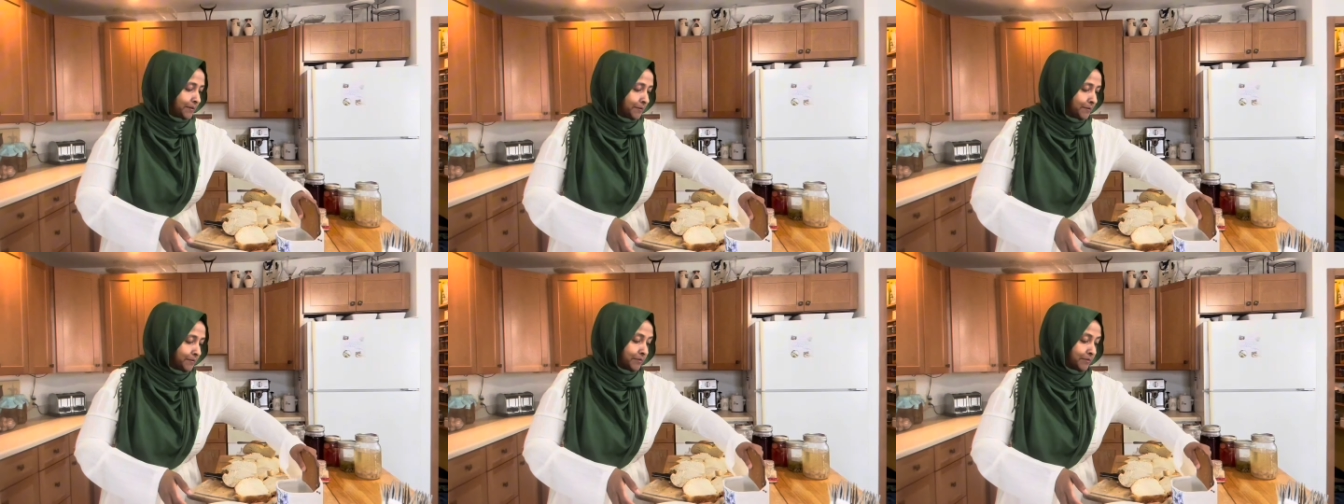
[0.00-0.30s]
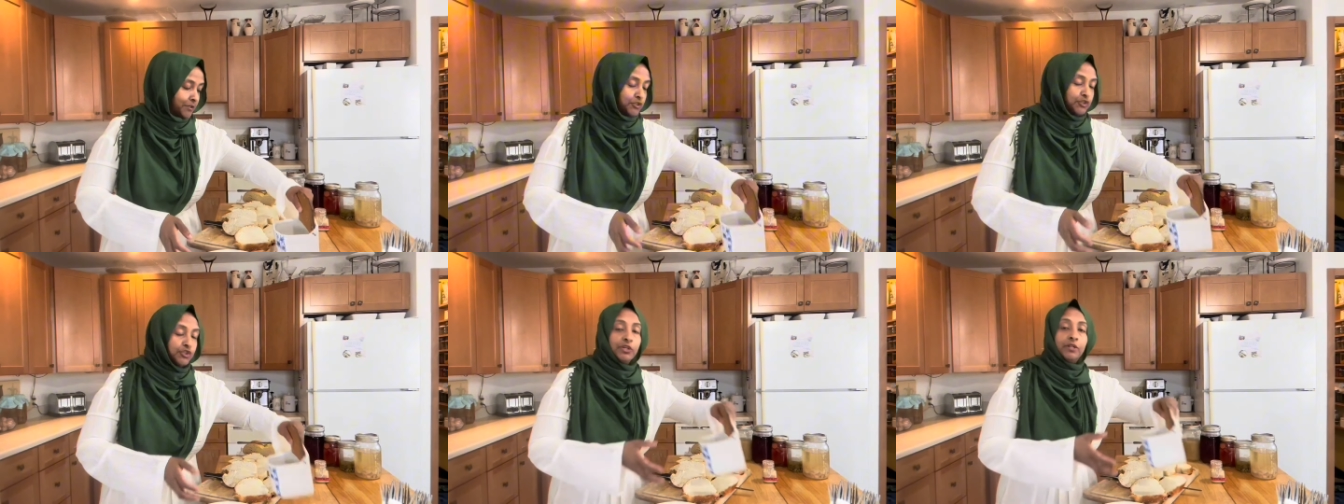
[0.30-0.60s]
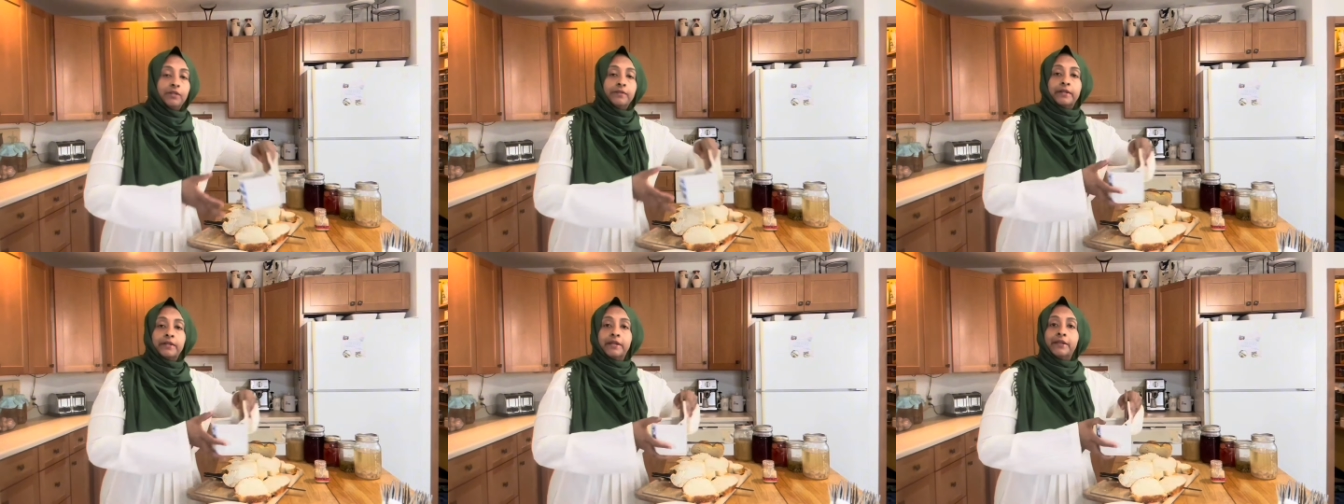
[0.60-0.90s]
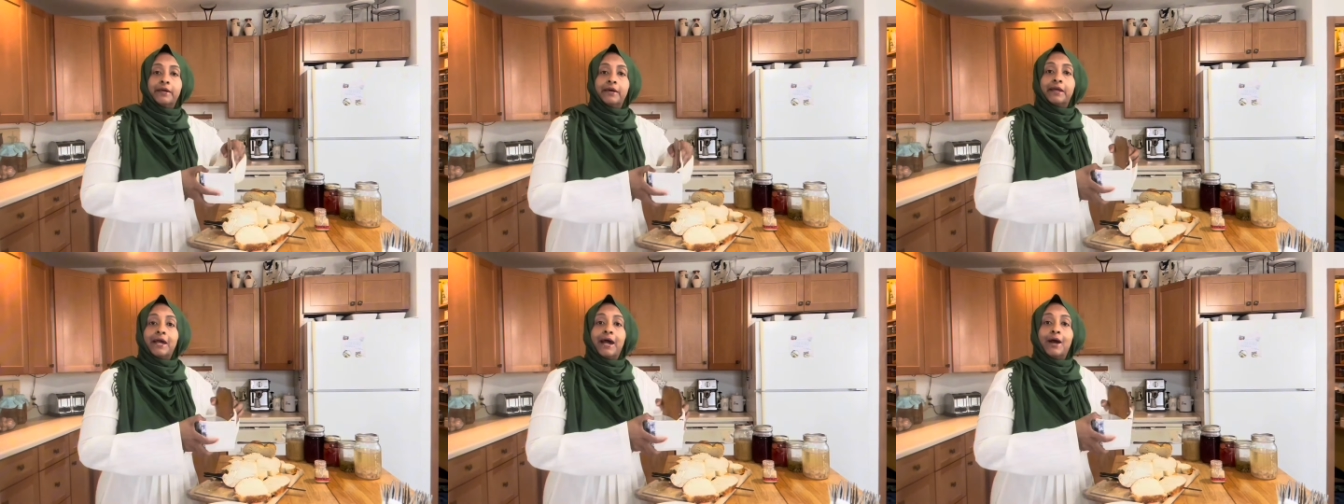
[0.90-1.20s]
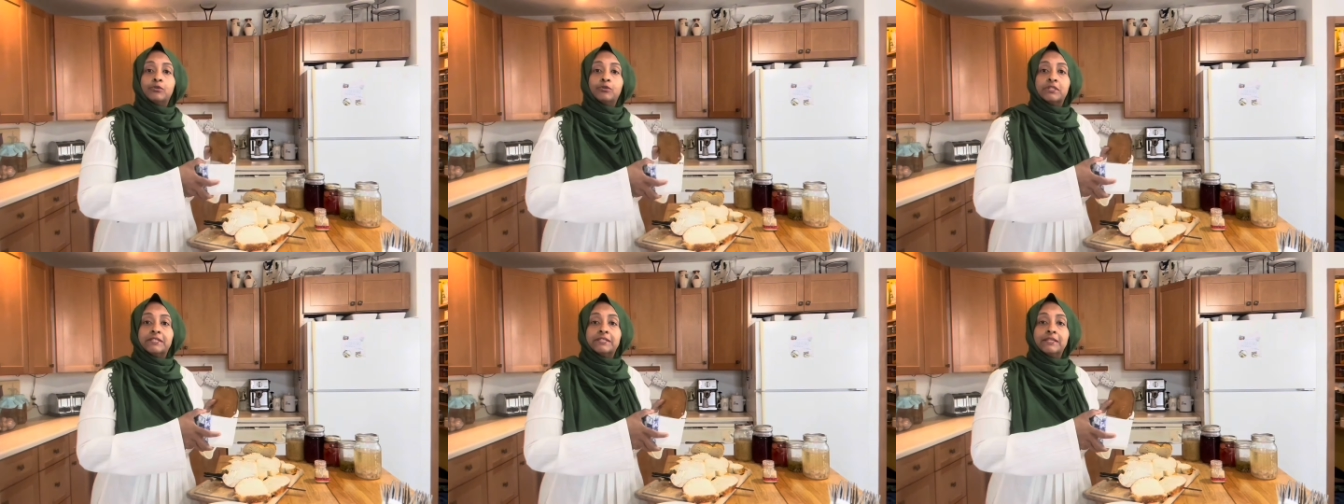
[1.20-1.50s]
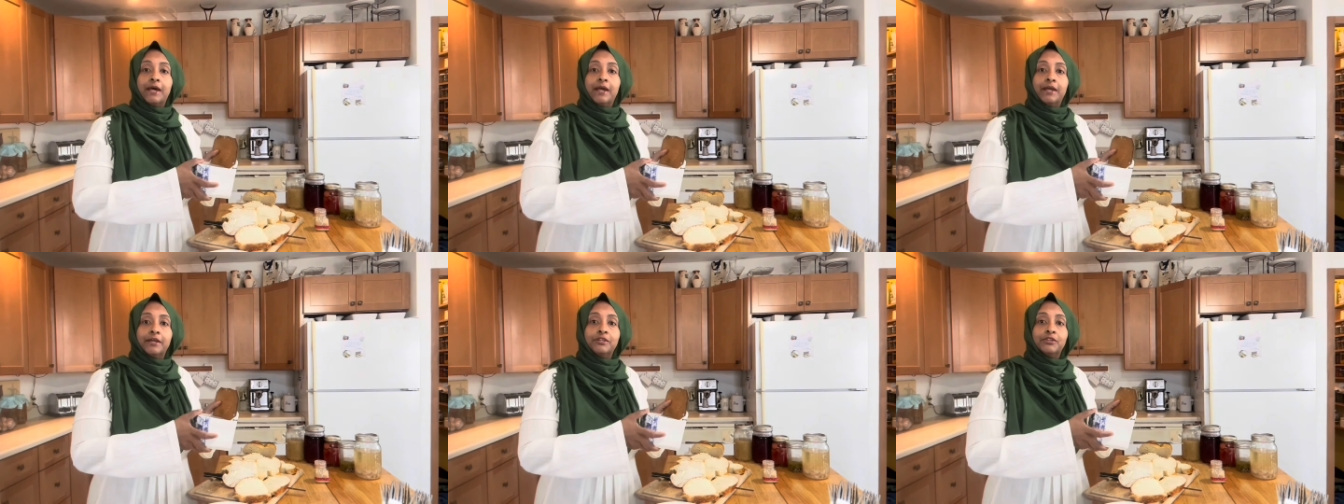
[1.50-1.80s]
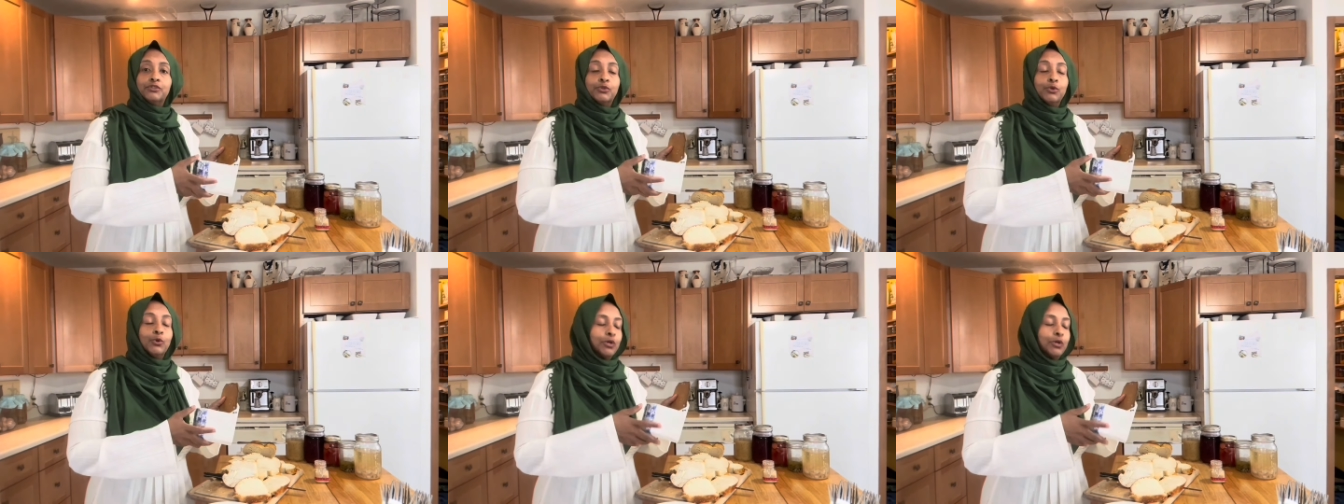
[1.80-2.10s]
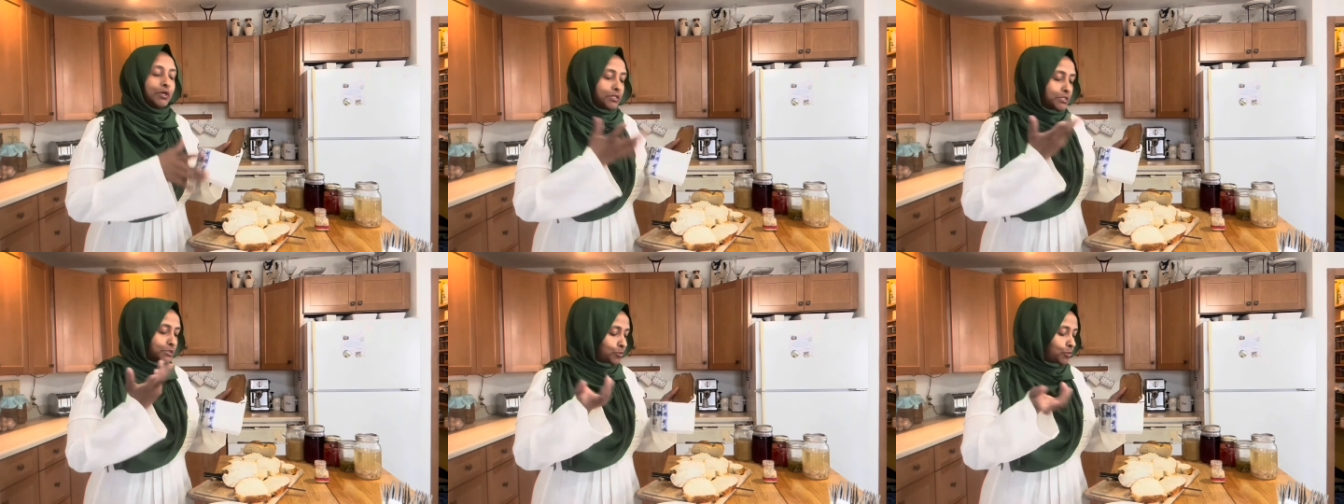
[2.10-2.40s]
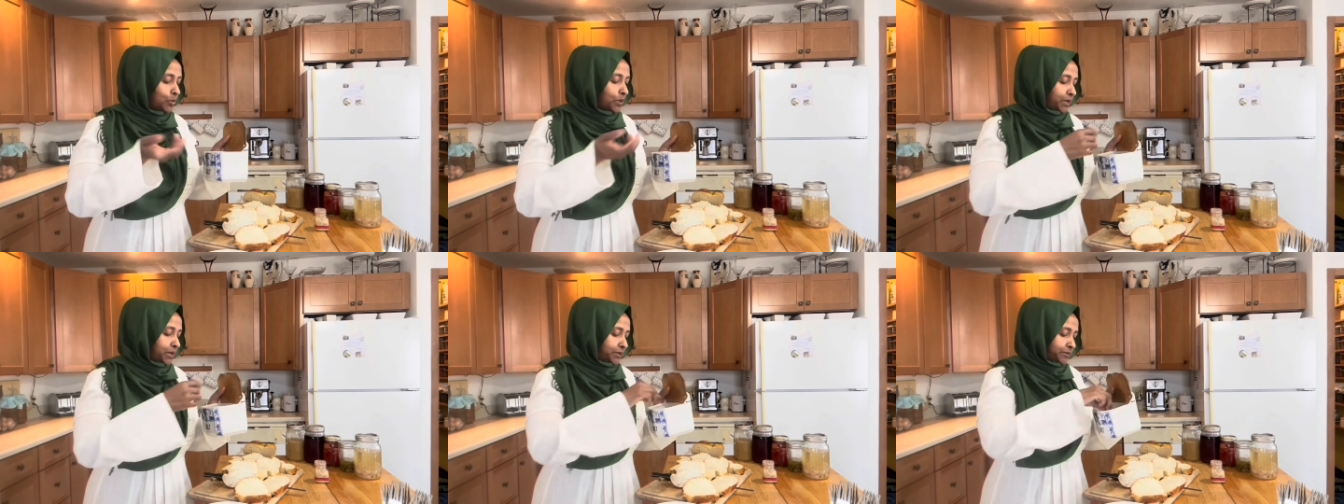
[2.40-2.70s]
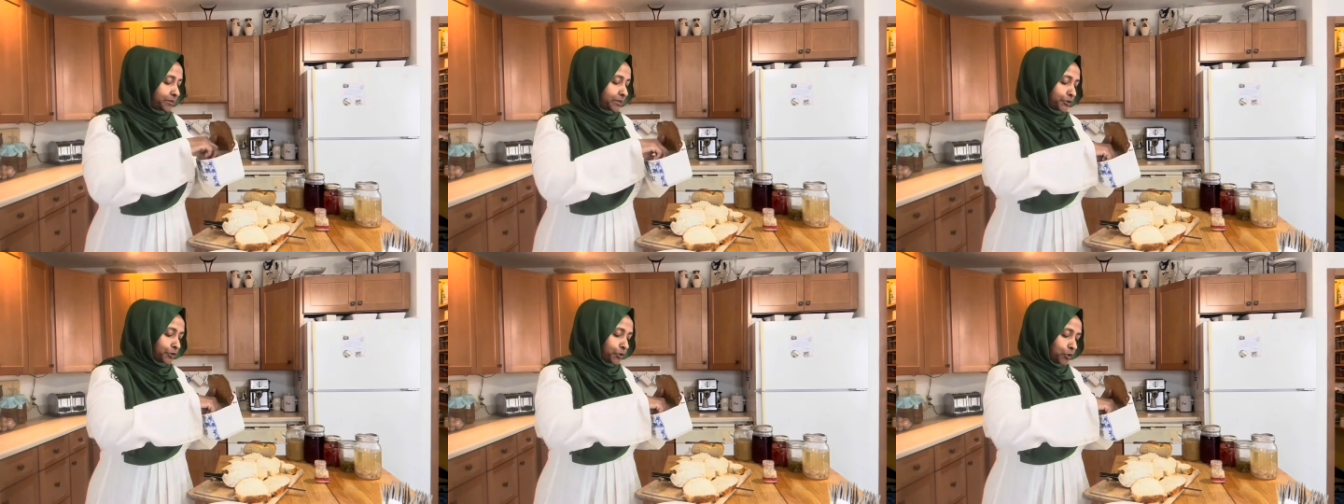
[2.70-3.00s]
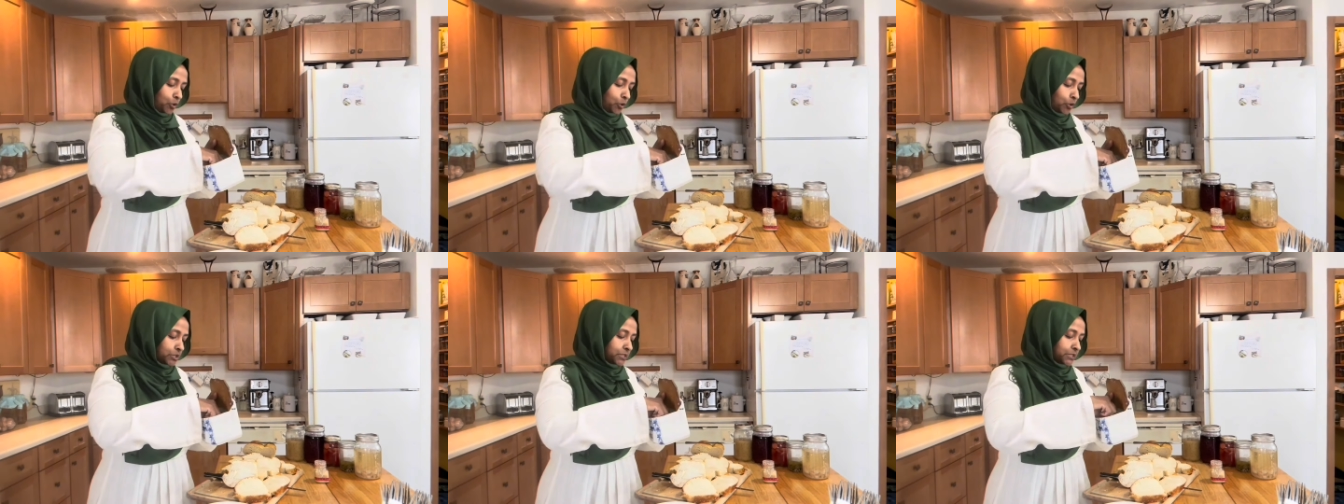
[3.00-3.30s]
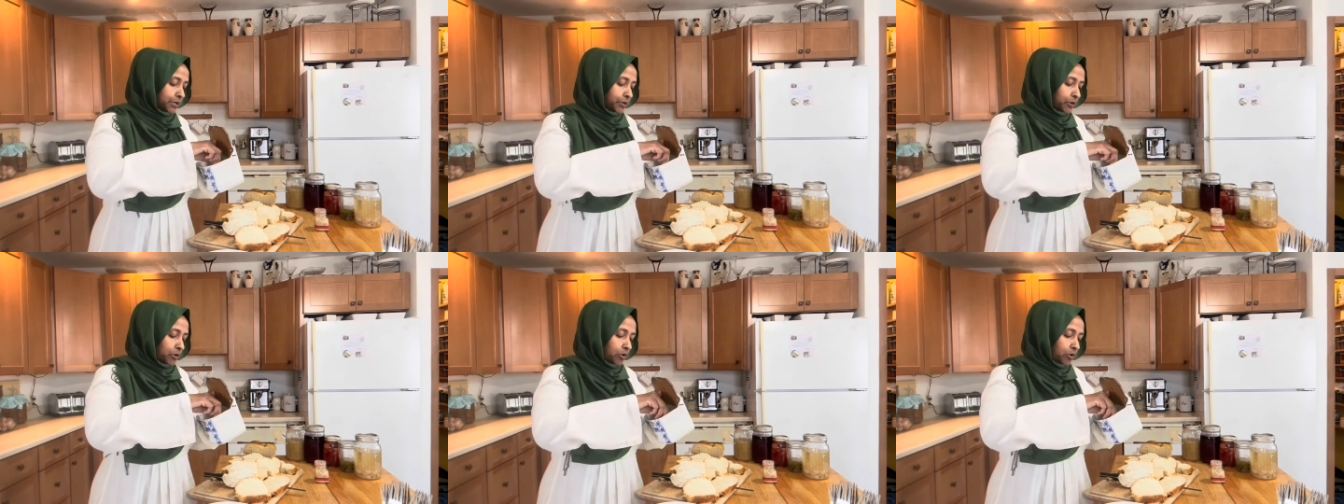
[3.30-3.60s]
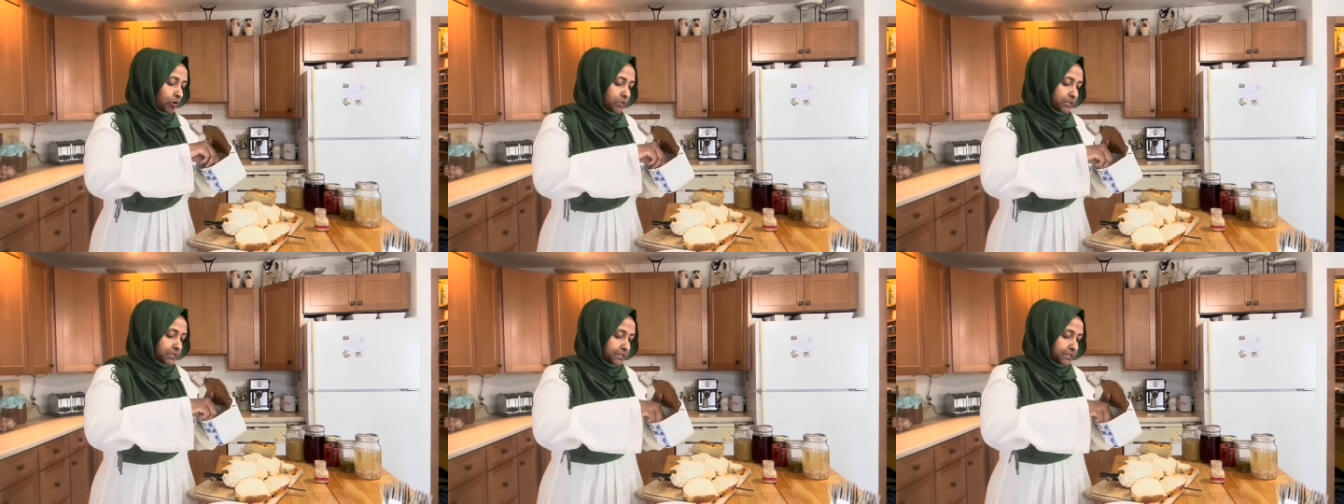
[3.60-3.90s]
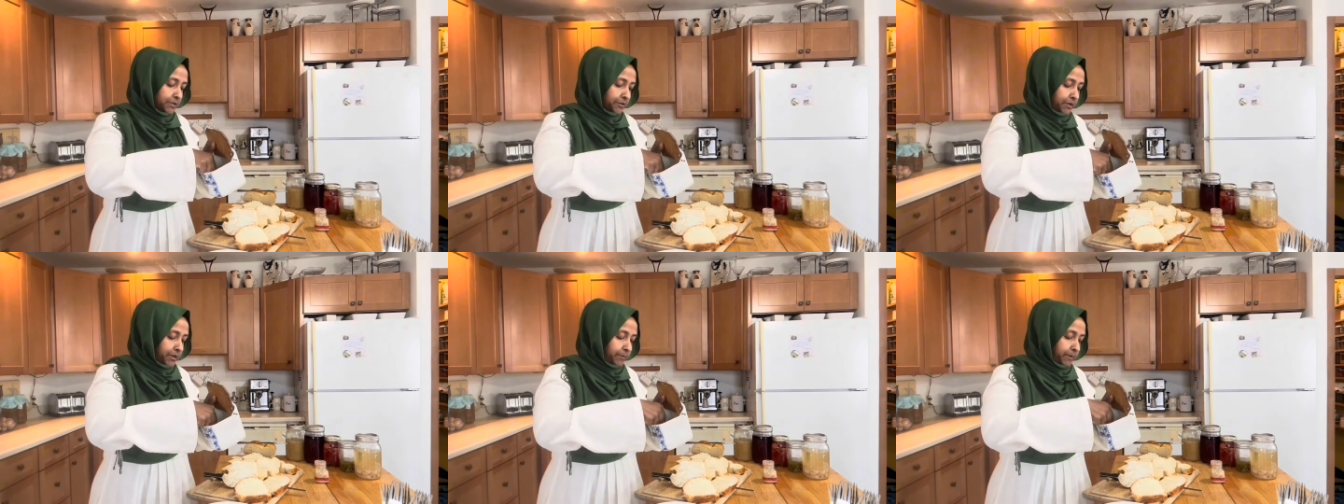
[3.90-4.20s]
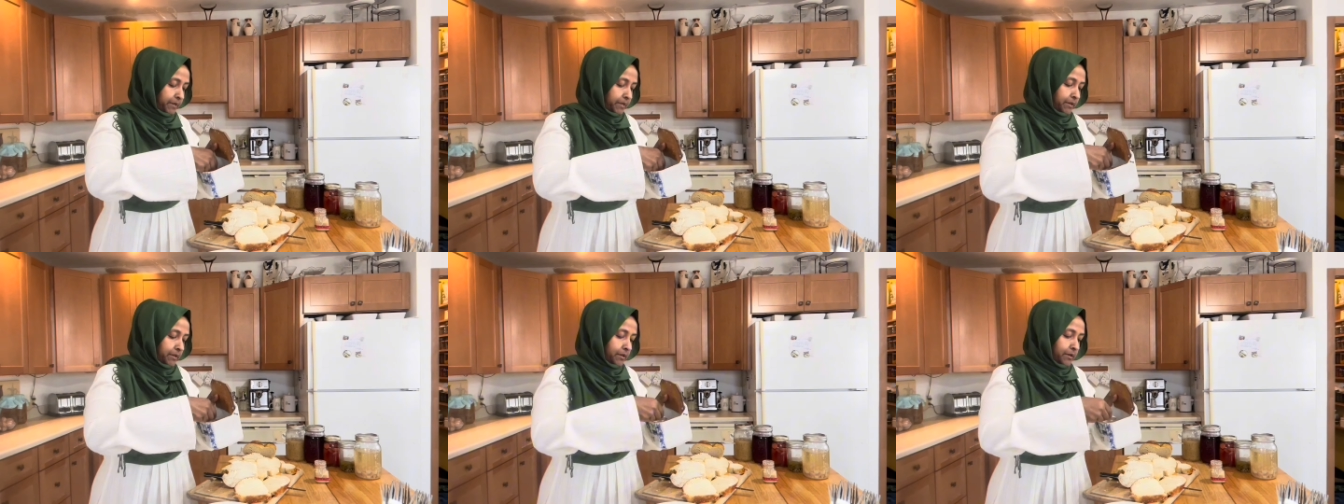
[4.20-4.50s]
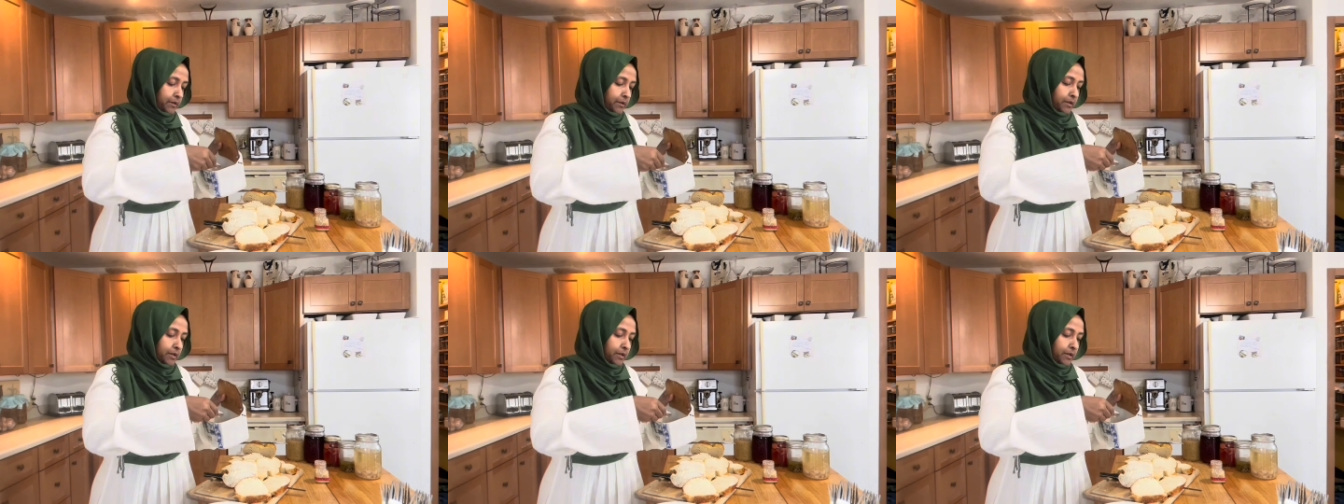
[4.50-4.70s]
the children are outside, so guess what? The dogs are all screaming.